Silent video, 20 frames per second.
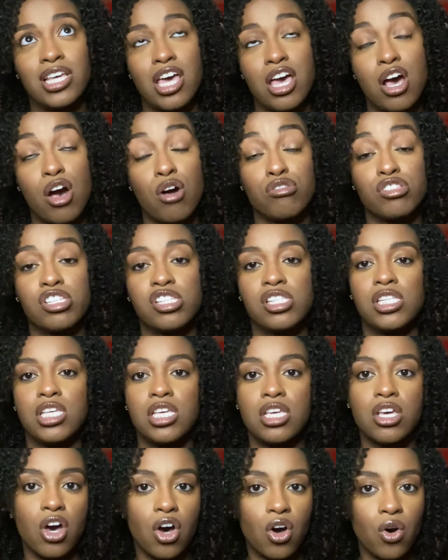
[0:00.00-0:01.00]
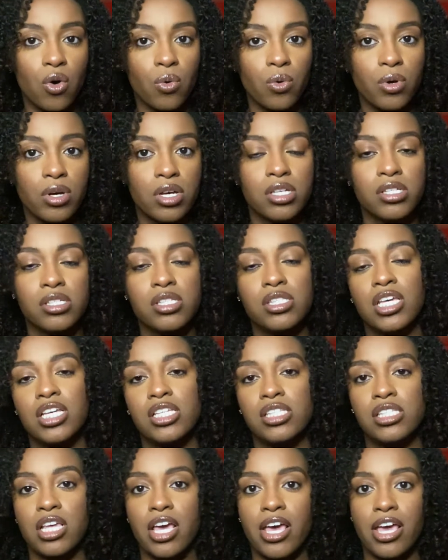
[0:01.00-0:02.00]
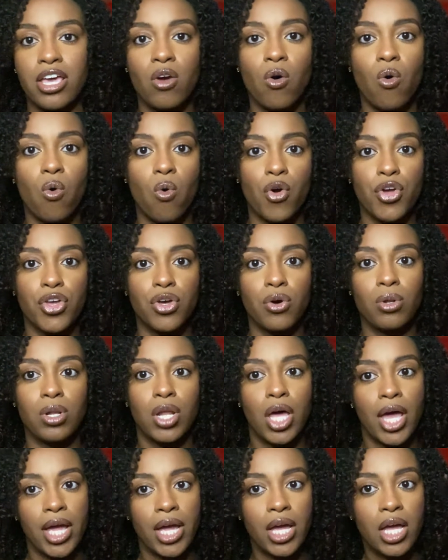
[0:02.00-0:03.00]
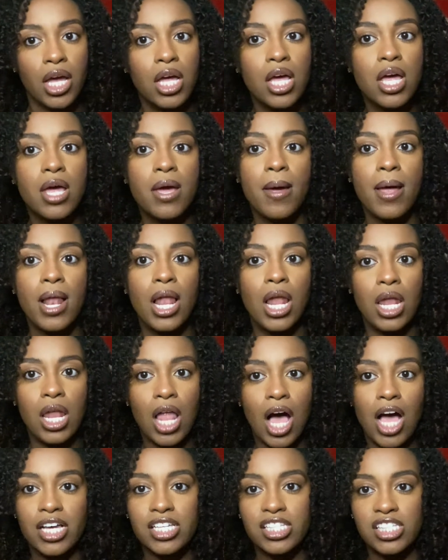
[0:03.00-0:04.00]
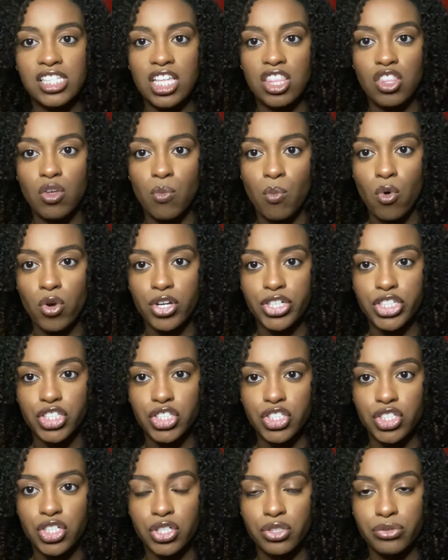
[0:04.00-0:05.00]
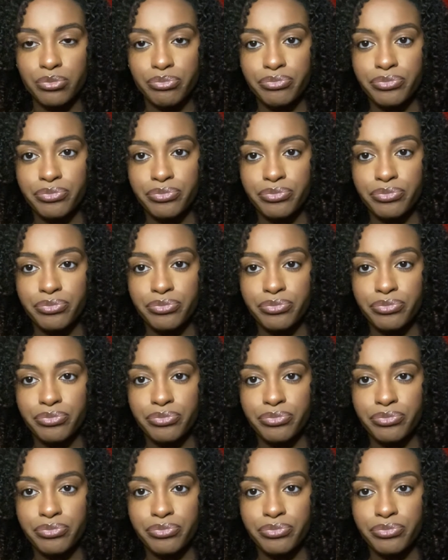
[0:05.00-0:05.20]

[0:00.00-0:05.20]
LCO because they say oil like locks in the moisture.